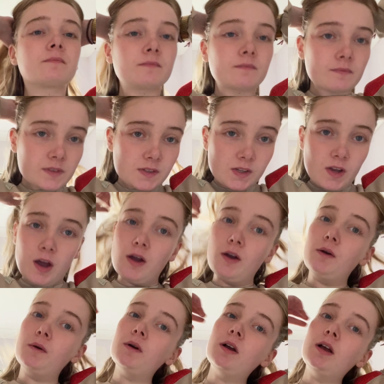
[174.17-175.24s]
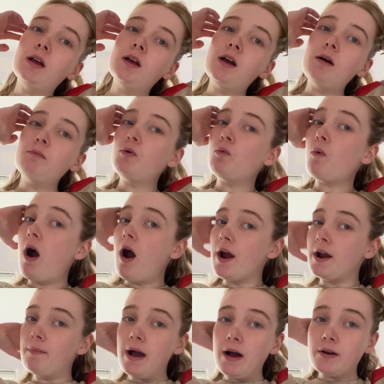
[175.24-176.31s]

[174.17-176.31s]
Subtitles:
So I'm not worried about